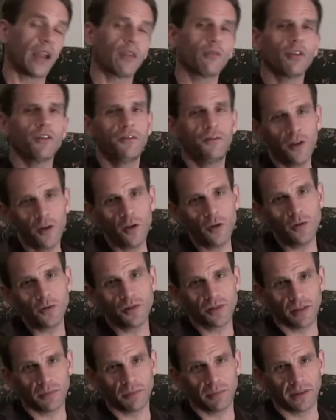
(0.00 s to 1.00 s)
But I
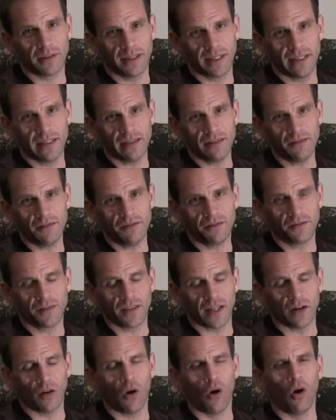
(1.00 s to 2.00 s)
refuse to
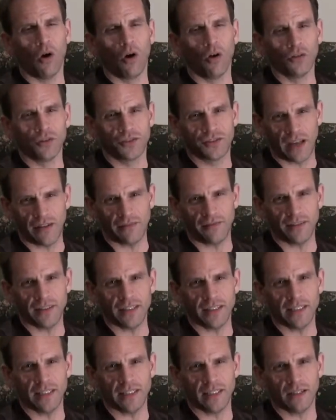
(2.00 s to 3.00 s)
believe that all
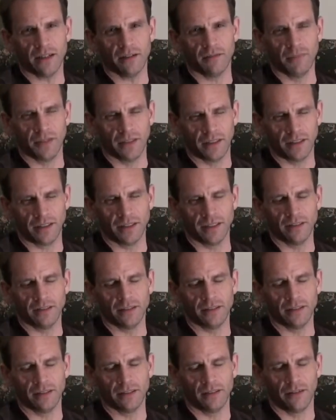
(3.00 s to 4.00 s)
70
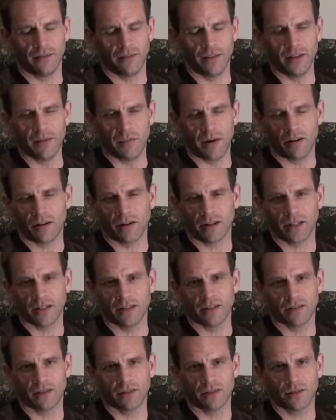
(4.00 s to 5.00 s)
million of the
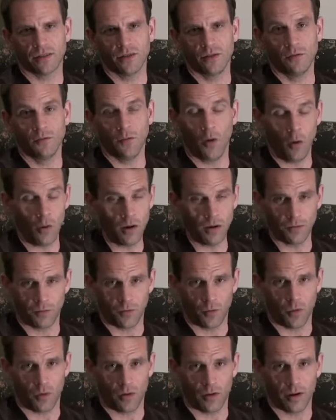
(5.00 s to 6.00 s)
Americans who
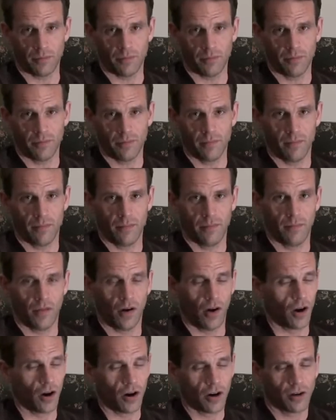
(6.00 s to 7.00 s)
voted for him
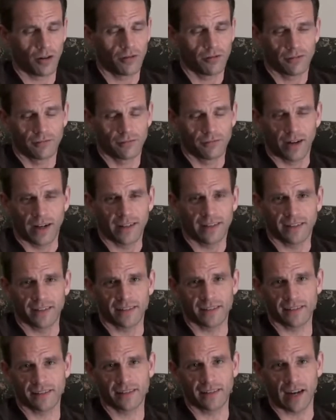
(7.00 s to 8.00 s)
are
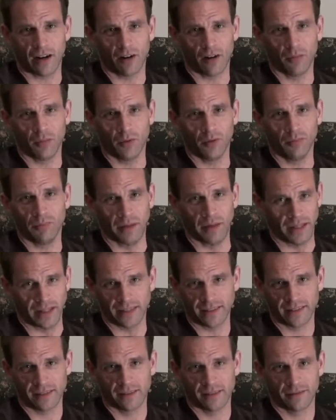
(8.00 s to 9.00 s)
racist, terrible
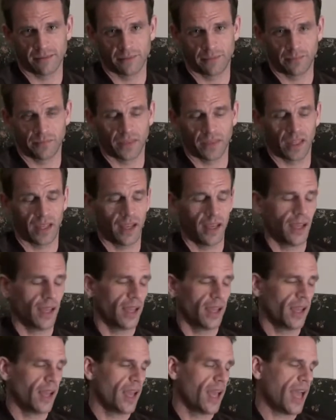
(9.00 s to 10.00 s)
bigots.
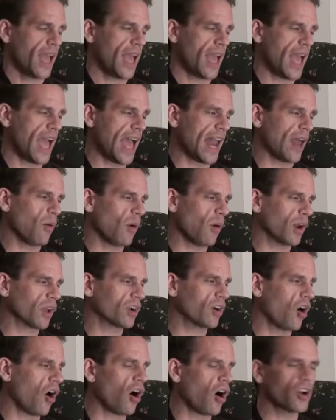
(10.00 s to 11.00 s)
And I
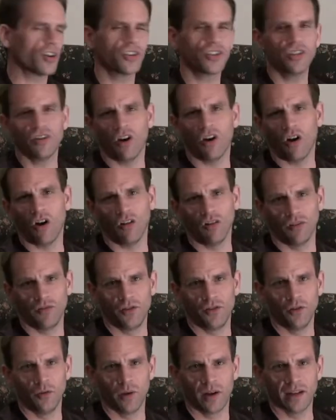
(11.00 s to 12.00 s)
want to caution
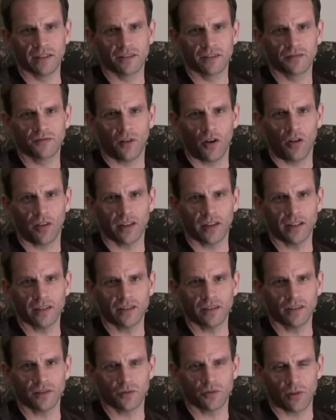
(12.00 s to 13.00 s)
all of you against
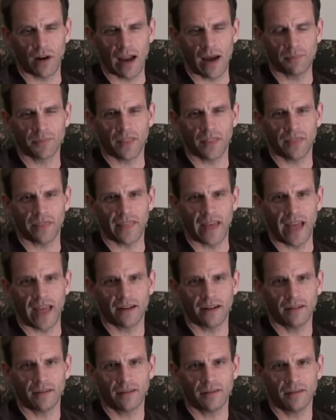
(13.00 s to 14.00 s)
falling into the trap
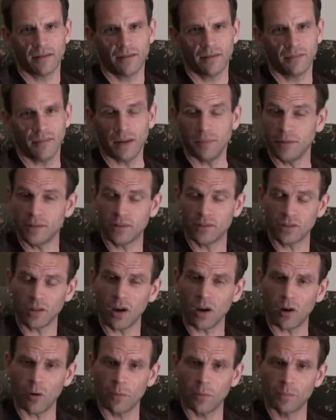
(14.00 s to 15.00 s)
that may be
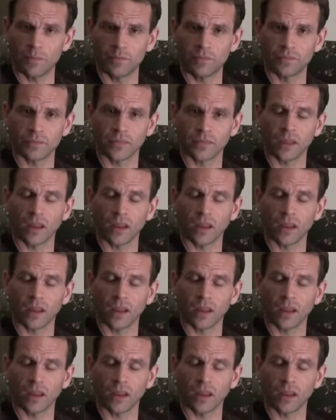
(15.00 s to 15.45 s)
so.